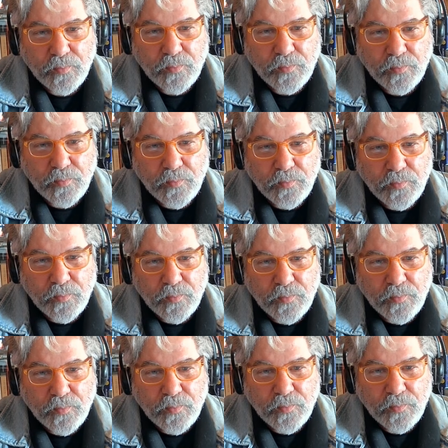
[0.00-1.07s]

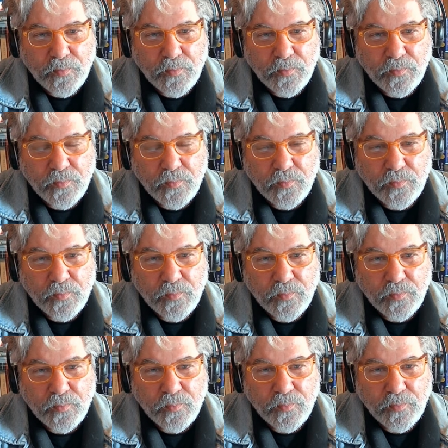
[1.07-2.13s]

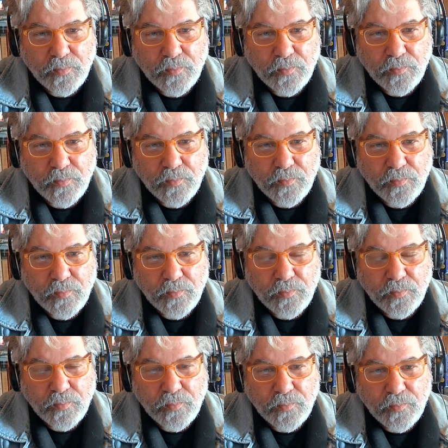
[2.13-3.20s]

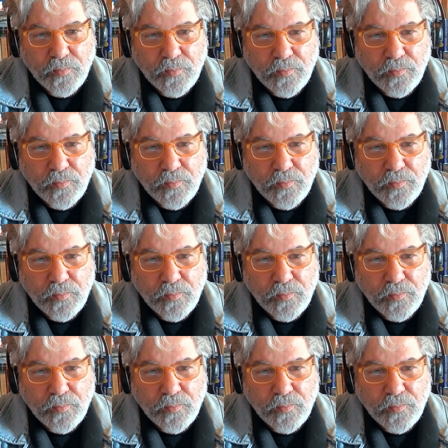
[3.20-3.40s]
No words are spoken by the person on screen.